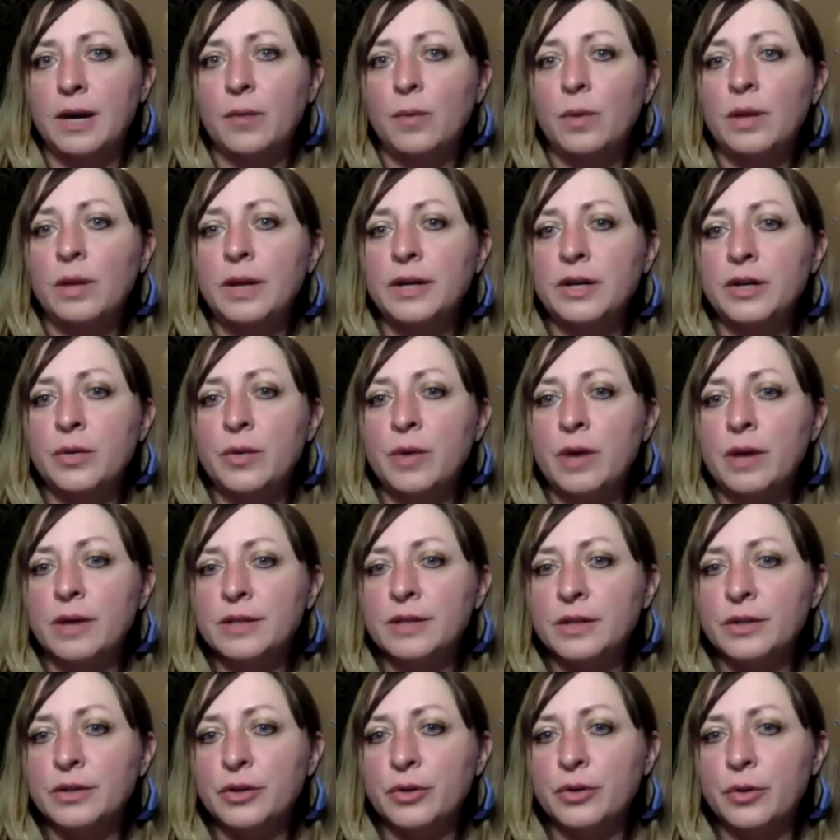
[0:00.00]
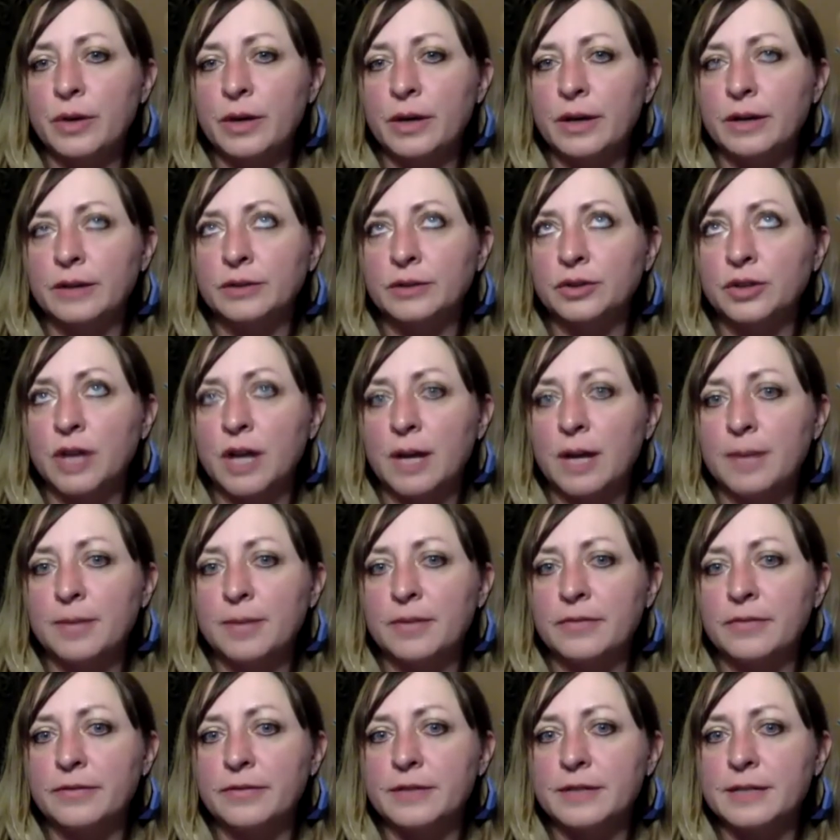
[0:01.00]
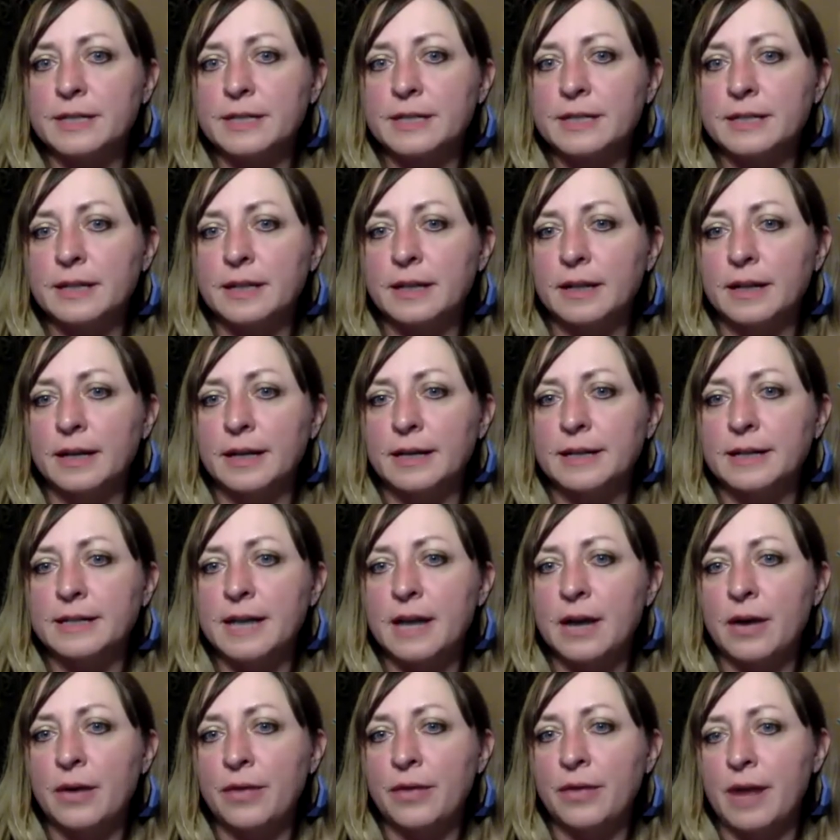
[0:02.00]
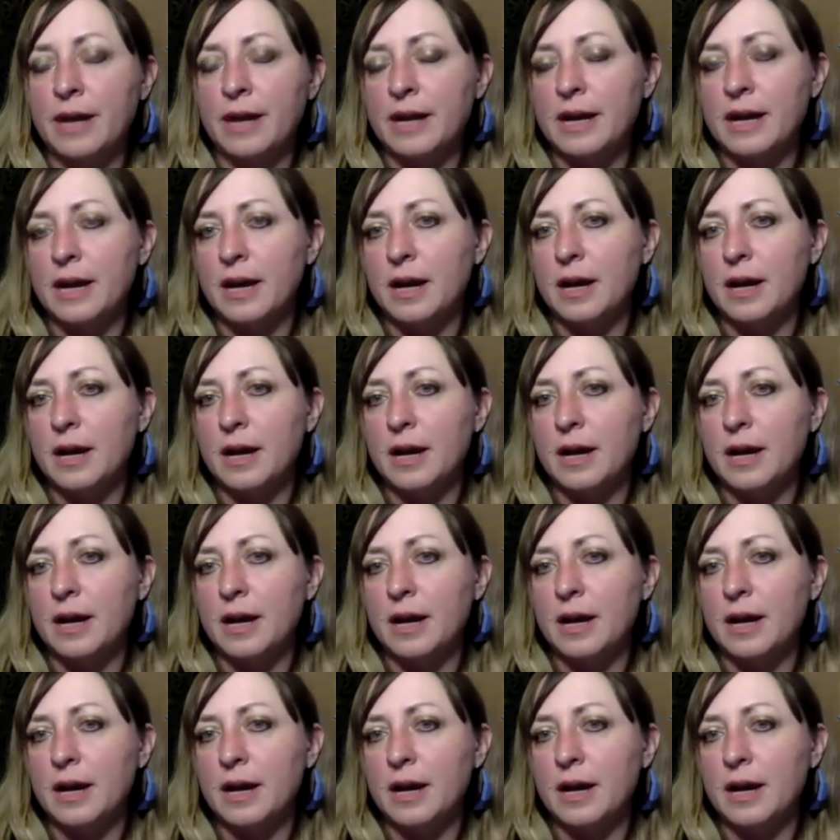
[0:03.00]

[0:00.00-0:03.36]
Well, and you also do a good job of distilling down that